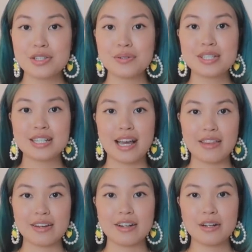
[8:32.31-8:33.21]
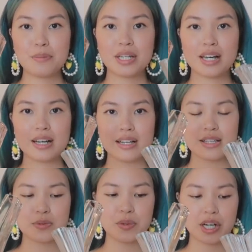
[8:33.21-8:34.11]
do together
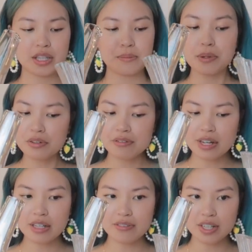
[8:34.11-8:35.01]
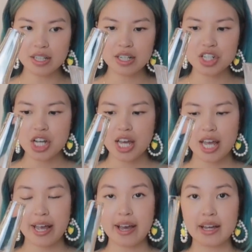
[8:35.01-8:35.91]
because we got them both from Value Village,
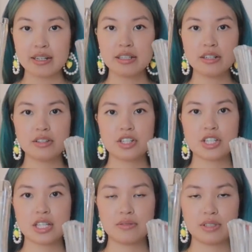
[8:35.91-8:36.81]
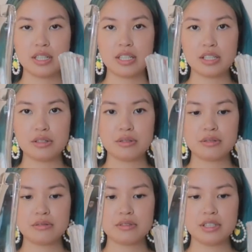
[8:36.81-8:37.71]
and you know, they're just like really
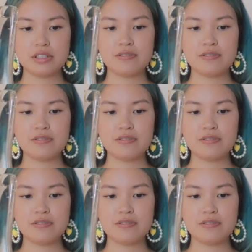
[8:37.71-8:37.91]
cute little